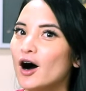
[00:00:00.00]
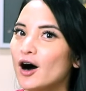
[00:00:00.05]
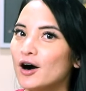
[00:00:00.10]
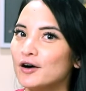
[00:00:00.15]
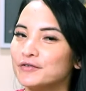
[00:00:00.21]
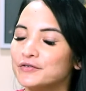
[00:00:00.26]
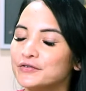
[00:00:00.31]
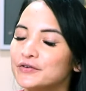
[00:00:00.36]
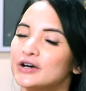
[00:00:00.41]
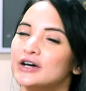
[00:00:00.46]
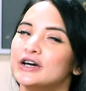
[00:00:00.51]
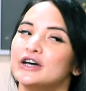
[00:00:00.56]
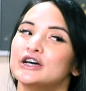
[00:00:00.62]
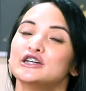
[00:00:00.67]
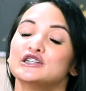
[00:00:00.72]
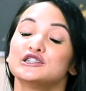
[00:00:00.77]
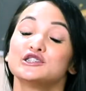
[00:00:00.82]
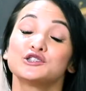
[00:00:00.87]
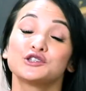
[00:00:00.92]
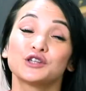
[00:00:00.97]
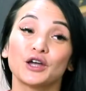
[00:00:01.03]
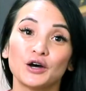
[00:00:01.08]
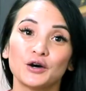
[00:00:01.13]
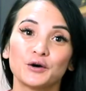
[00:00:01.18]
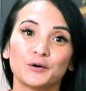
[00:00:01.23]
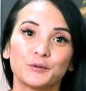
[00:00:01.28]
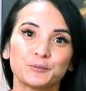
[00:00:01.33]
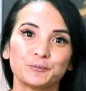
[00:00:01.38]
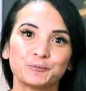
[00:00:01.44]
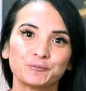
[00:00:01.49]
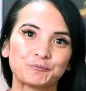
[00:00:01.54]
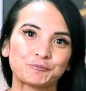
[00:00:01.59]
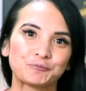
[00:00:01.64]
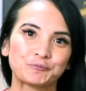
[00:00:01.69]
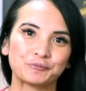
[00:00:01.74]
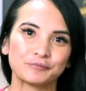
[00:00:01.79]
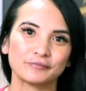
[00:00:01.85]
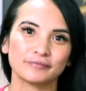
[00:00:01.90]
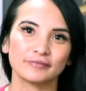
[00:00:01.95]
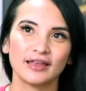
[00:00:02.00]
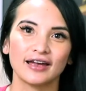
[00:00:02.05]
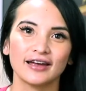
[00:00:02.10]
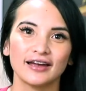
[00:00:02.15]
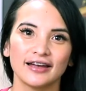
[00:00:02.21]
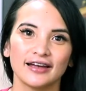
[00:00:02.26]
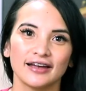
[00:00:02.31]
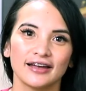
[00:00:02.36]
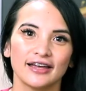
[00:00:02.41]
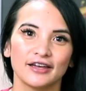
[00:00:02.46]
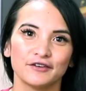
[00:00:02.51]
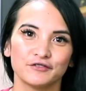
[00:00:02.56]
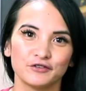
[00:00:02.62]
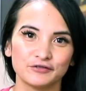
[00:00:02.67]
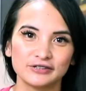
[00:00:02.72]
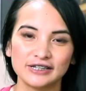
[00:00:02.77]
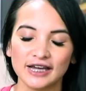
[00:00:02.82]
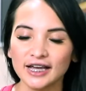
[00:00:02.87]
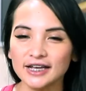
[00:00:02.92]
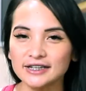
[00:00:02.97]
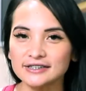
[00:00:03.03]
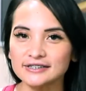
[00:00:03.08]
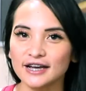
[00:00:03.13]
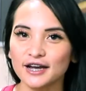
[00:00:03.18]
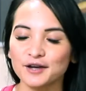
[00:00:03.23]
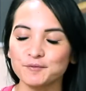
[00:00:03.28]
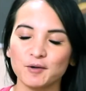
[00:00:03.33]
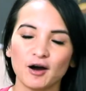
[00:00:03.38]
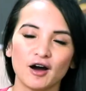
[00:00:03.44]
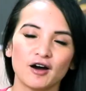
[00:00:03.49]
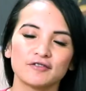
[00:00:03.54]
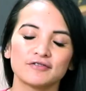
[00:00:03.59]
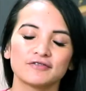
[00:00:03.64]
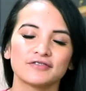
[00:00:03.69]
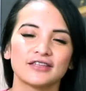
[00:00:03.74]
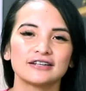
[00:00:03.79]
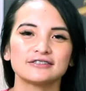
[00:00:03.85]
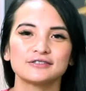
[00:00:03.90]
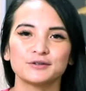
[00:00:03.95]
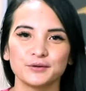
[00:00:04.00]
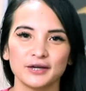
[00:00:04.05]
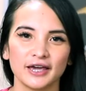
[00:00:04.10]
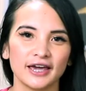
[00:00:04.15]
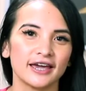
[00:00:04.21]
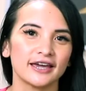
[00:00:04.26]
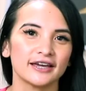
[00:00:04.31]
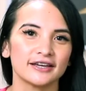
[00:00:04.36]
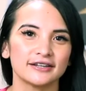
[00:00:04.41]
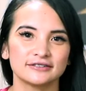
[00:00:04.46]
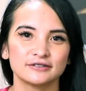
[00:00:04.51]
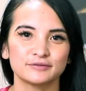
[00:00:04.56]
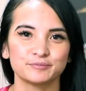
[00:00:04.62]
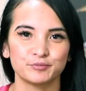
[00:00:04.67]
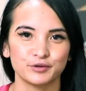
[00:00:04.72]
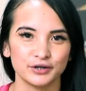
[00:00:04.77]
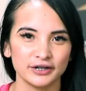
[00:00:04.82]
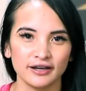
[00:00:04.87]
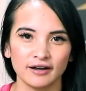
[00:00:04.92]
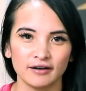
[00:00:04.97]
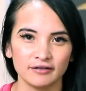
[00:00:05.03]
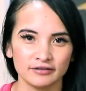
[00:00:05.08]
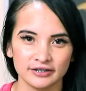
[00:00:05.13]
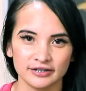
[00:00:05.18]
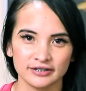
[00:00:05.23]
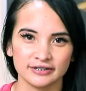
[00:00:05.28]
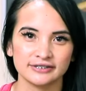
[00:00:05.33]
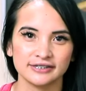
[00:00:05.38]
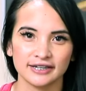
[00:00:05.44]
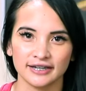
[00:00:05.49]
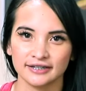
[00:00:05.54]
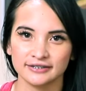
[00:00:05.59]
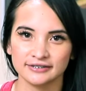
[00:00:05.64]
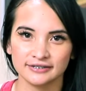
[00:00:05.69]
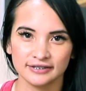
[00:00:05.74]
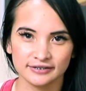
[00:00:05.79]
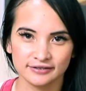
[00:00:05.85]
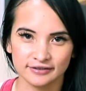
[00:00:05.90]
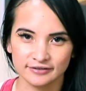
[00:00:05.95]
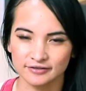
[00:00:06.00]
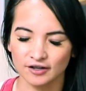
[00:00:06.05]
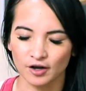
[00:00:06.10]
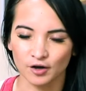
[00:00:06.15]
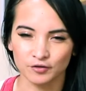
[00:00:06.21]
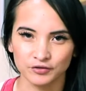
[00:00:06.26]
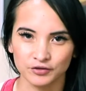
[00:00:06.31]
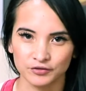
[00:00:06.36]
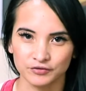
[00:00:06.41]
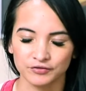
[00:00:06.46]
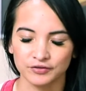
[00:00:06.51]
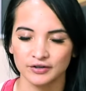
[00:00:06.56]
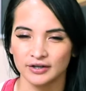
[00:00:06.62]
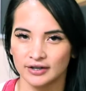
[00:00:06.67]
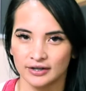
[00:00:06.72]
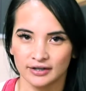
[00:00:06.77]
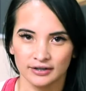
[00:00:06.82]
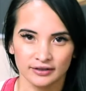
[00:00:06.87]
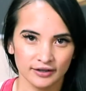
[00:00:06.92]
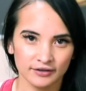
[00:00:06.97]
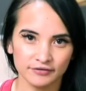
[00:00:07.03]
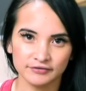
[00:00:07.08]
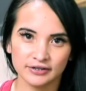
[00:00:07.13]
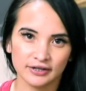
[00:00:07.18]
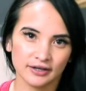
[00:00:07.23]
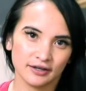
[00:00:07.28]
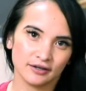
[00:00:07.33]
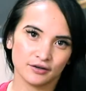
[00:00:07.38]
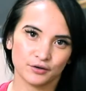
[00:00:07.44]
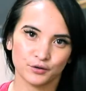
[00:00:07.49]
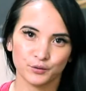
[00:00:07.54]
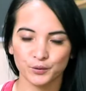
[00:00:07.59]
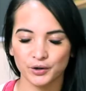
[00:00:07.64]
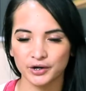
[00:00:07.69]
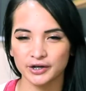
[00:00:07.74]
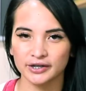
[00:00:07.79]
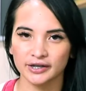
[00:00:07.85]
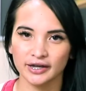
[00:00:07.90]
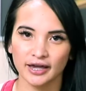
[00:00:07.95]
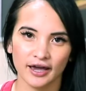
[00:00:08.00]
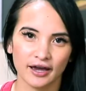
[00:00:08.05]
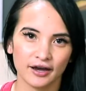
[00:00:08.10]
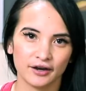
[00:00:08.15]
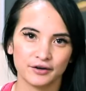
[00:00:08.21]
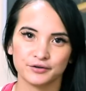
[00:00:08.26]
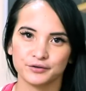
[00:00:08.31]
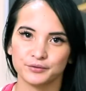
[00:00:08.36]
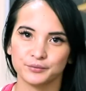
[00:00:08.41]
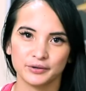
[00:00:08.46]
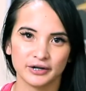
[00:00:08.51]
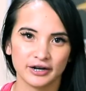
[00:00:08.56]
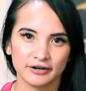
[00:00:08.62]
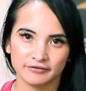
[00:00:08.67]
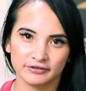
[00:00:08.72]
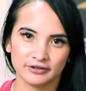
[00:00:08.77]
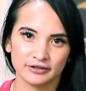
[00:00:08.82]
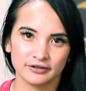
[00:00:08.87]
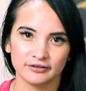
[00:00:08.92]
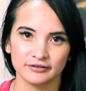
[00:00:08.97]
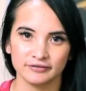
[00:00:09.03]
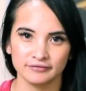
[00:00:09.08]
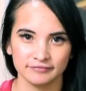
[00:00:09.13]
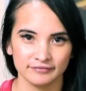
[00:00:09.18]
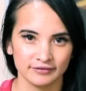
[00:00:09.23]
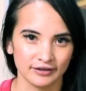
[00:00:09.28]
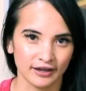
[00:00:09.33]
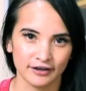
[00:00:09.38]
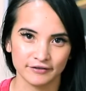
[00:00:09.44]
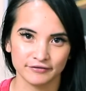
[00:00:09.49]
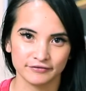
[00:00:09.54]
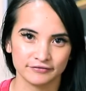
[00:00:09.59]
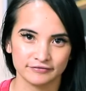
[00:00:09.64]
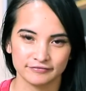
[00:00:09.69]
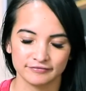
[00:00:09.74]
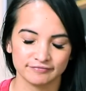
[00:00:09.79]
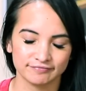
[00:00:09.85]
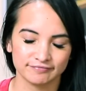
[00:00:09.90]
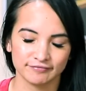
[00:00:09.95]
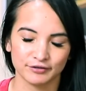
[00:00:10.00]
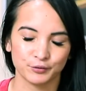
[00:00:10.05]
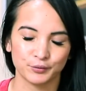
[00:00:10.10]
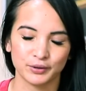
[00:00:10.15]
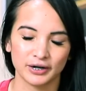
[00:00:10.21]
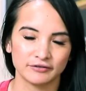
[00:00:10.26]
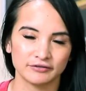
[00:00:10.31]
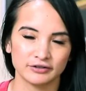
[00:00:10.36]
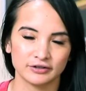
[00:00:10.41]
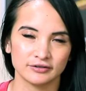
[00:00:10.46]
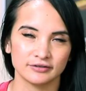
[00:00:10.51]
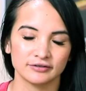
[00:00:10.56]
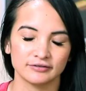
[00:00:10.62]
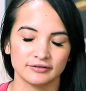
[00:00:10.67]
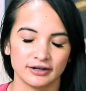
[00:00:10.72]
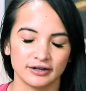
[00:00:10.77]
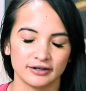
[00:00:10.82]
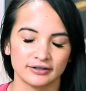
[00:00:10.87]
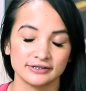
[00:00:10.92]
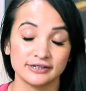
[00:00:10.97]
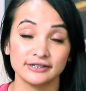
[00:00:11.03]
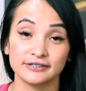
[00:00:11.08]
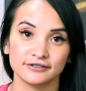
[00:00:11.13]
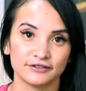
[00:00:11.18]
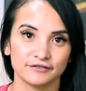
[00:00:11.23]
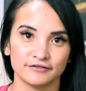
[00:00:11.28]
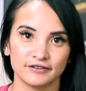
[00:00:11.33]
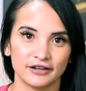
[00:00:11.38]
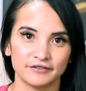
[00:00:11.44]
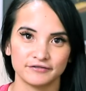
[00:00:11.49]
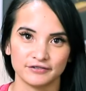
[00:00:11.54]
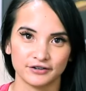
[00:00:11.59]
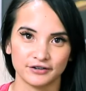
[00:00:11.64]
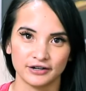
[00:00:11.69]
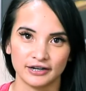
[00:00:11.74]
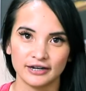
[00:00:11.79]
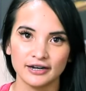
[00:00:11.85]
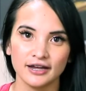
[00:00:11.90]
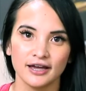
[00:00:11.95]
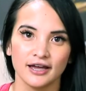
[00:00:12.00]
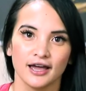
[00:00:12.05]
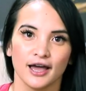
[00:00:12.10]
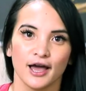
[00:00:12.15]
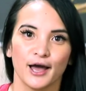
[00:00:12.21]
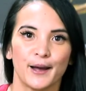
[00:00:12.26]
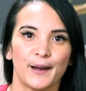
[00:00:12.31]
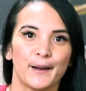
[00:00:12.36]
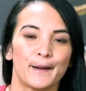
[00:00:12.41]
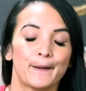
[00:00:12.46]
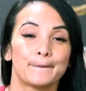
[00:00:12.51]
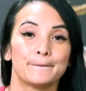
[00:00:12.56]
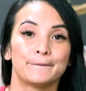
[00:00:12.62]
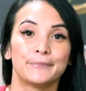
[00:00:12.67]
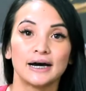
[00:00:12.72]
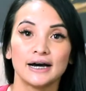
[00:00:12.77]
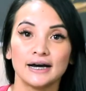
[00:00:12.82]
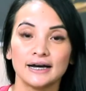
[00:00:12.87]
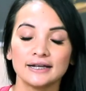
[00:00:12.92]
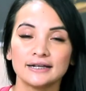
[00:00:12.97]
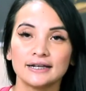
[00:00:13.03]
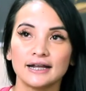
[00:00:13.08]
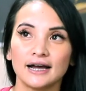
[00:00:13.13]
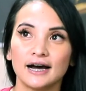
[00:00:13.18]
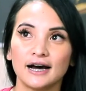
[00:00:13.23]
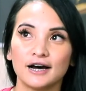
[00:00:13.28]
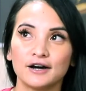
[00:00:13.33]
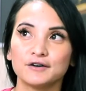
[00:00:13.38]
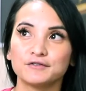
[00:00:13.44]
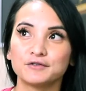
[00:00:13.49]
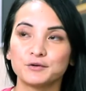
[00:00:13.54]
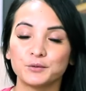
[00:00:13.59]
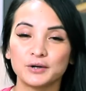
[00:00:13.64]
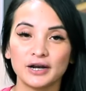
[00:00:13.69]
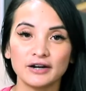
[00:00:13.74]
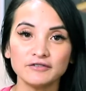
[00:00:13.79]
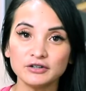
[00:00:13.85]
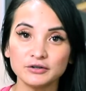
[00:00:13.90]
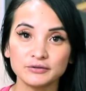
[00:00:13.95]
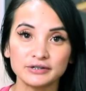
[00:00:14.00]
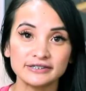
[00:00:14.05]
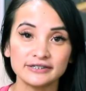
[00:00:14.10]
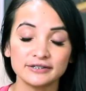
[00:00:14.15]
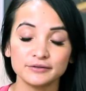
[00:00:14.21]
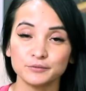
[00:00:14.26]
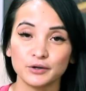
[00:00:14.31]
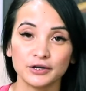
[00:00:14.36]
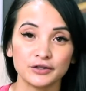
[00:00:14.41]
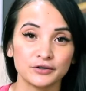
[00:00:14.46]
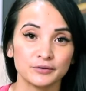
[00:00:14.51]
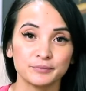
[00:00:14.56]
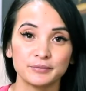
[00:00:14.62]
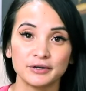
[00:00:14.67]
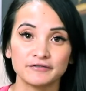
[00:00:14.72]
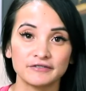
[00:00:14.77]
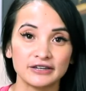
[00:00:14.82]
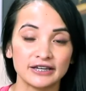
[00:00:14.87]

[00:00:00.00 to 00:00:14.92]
off. So, if you've taken time off, that's okay. It's pretty healthy to take seasons off of lifting or working out or whatever life or whatever season of life you're in. But for whatever reason, whether it be a